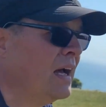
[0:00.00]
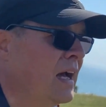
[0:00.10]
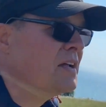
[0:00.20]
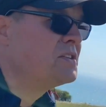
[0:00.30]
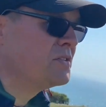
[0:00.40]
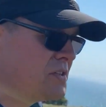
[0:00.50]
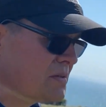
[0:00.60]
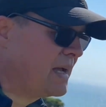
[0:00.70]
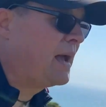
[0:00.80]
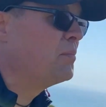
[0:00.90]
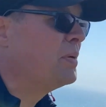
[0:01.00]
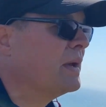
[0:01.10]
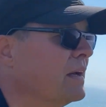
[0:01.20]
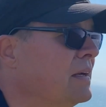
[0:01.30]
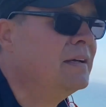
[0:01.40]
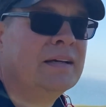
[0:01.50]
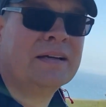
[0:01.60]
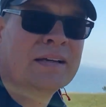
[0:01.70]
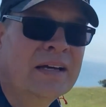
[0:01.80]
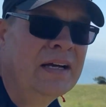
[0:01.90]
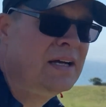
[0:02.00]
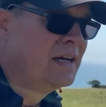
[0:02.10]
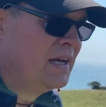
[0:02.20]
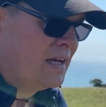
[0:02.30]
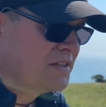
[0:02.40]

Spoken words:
and doing some camping and